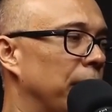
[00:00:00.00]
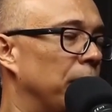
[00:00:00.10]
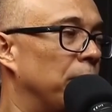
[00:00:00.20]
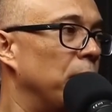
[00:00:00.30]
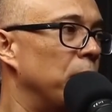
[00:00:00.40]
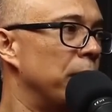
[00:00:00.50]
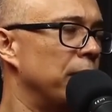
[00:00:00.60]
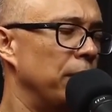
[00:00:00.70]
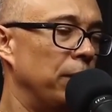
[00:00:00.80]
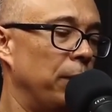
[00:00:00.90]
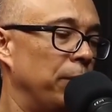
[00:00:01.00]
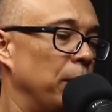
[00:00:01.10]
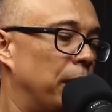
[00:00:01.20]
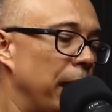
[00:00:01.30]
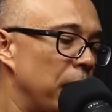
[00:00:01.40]
the following.
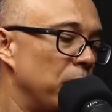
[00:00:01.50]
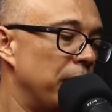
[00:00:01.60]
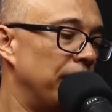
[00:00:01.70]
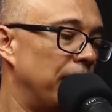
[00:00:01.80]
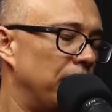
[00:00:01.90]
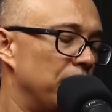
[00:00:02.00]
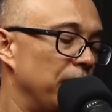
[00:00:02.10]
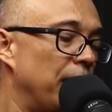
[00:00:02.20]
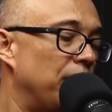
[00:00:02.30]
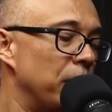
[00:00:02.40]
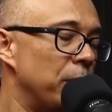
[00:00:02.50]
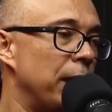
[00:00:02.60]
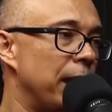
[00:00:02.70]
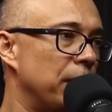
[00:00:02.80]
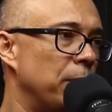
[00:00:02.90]
The equalization has to
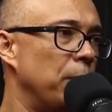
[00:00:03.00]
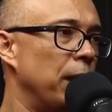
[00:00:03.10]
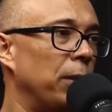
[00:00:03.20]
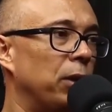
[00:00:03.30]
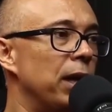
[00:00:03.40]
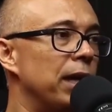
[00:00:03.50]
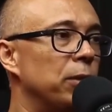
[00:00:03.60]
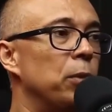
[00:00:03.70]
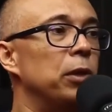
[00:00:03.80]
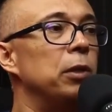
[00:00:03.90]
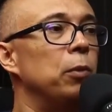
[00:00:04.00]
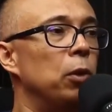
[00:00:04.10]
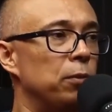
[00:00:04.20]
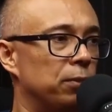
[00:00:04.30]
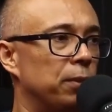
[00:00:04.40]
be as minimal as possible.
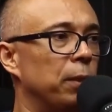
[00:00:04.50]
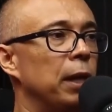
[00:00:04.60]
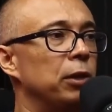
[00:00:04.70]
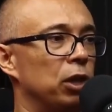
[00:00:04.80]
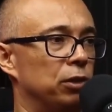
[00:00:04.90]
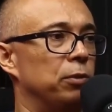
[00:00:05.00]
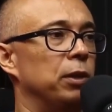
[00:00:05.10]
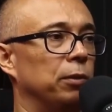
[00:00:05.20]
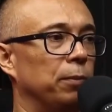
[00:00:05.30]
Adjustment.